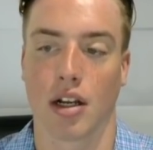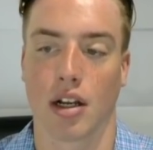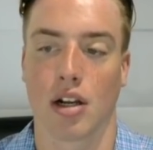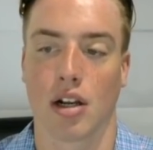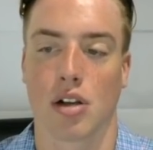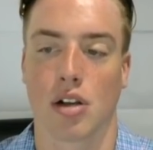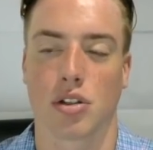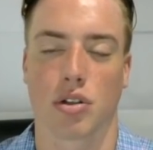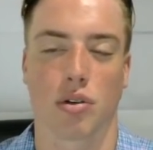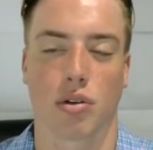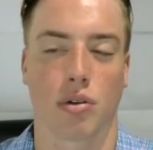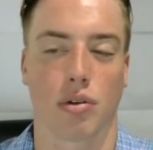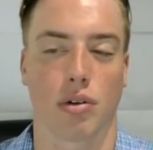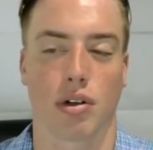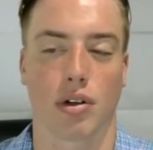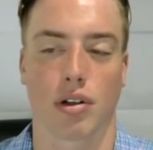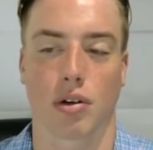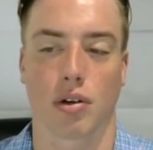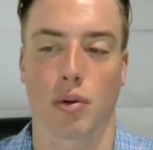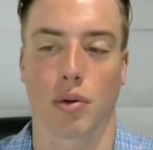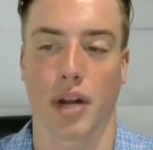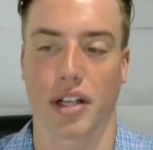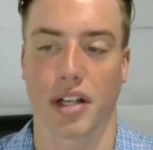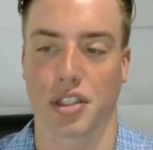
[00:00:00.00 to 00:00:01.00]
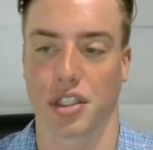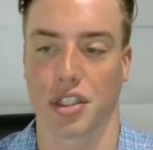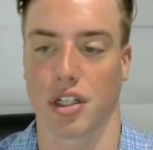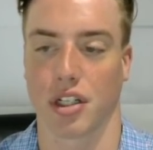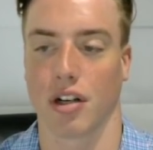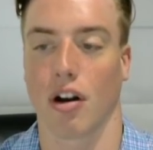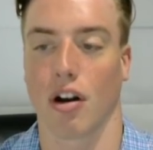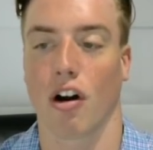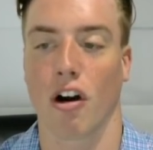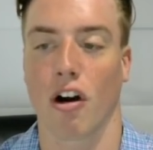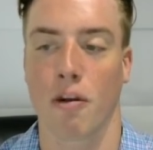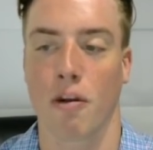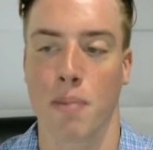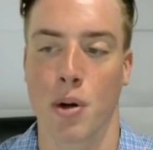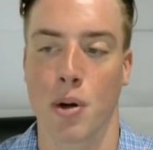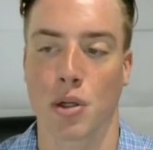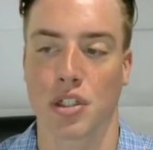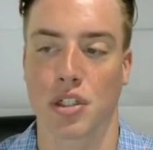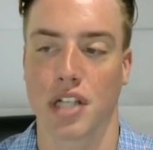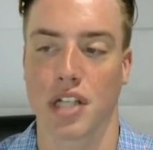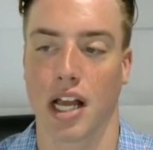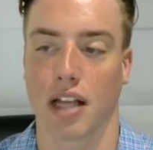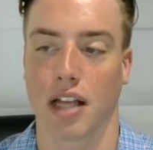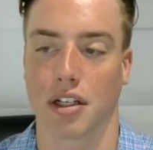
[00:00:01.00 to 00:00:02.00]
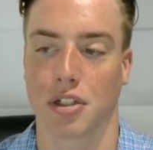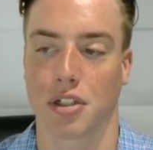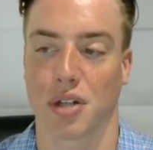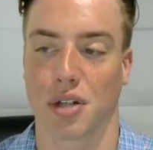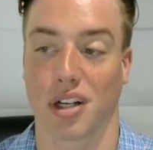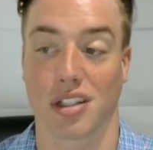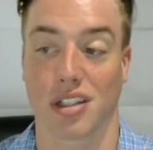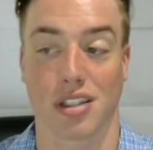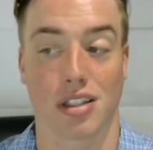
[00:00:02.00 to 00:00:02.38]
So, question, are personality traits